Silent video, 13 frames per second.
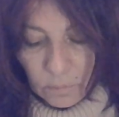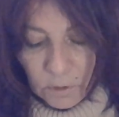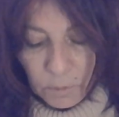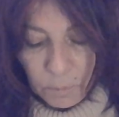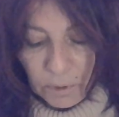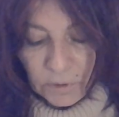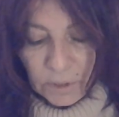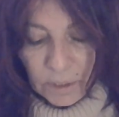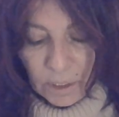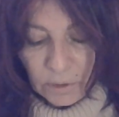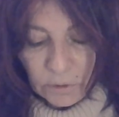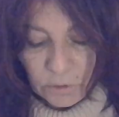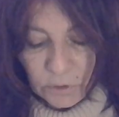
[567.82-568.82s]
This
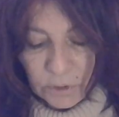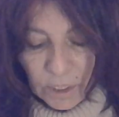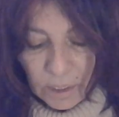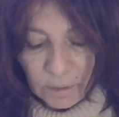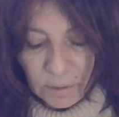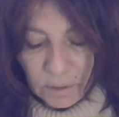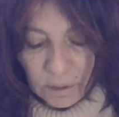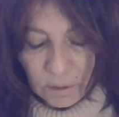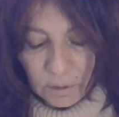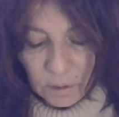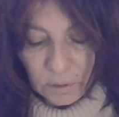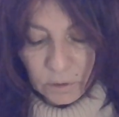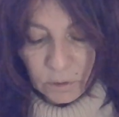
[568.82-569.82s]
person understands,
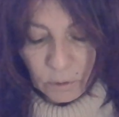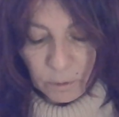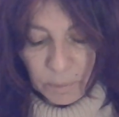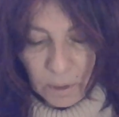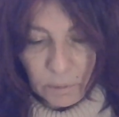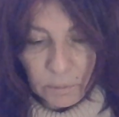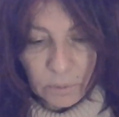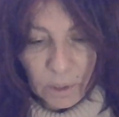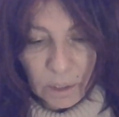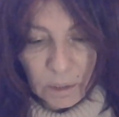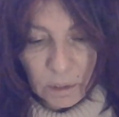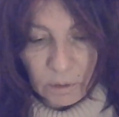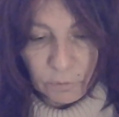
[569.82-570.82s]
Scorpio,
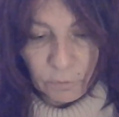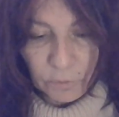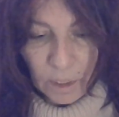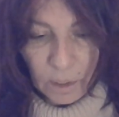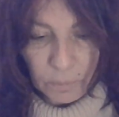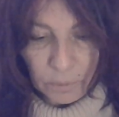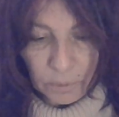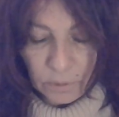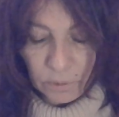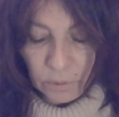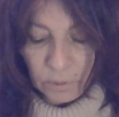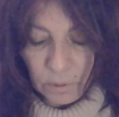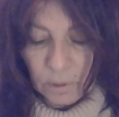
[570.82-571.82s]
that if they
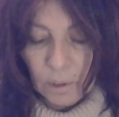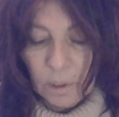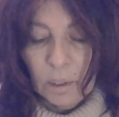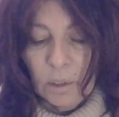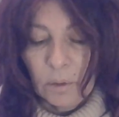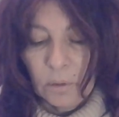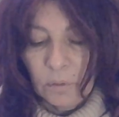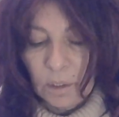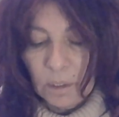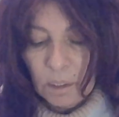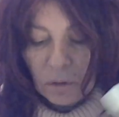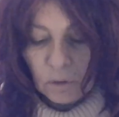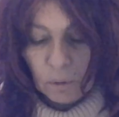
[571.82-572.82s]
were,
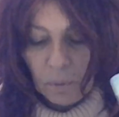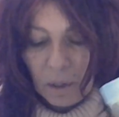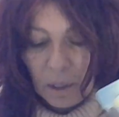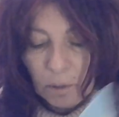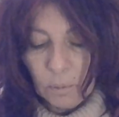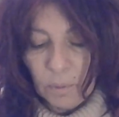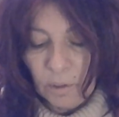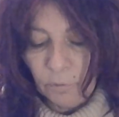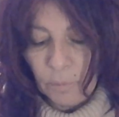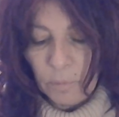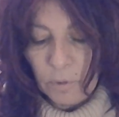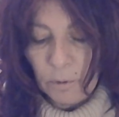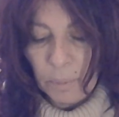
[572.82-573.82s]
they need to walk away
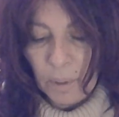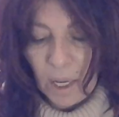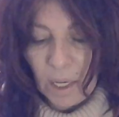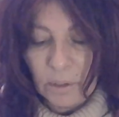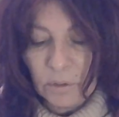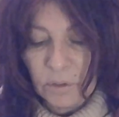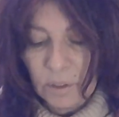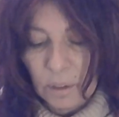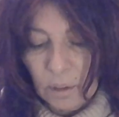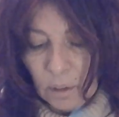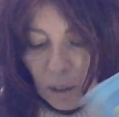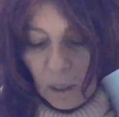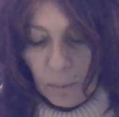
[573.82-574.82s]
from their past,
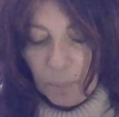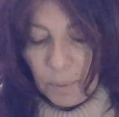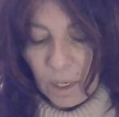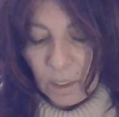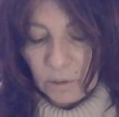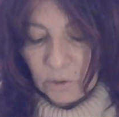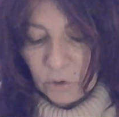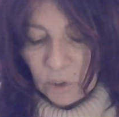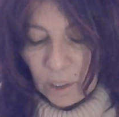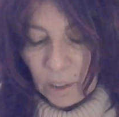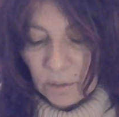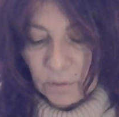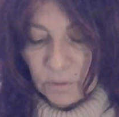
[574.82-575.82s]

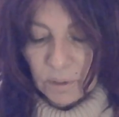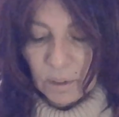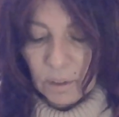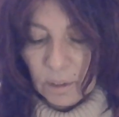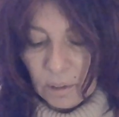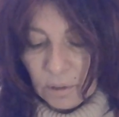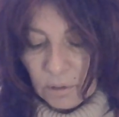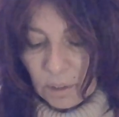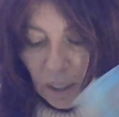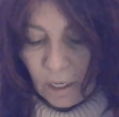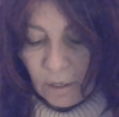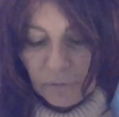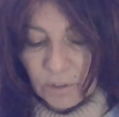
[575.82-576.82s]
apologize,
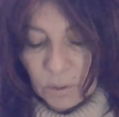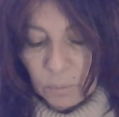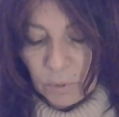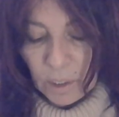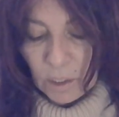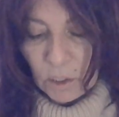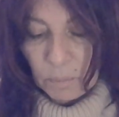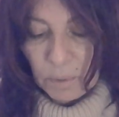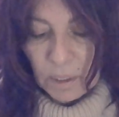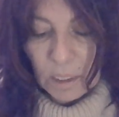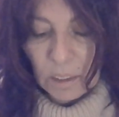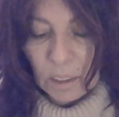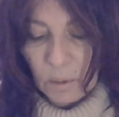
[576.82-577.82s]
to have this brand new
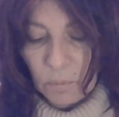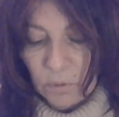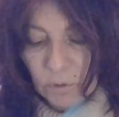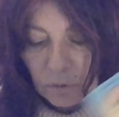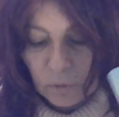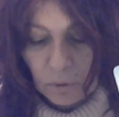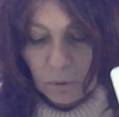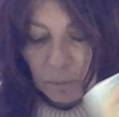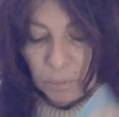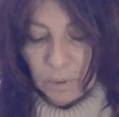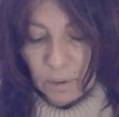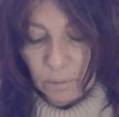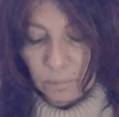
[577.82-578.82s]
beginning with you,
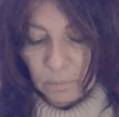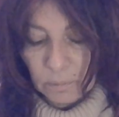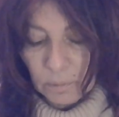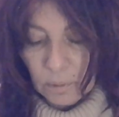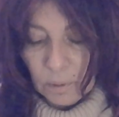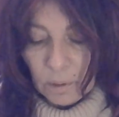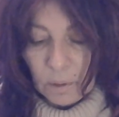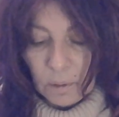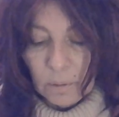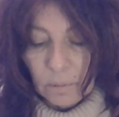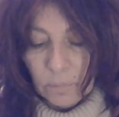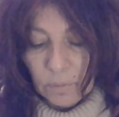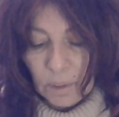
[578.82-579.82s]
Scorpio.
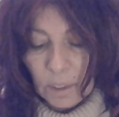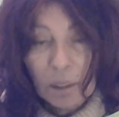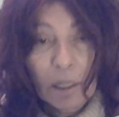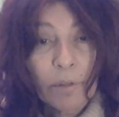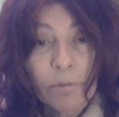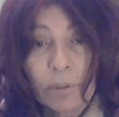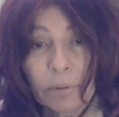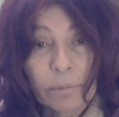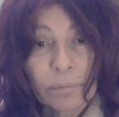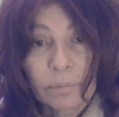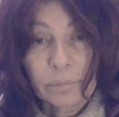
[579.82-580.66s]
They love you.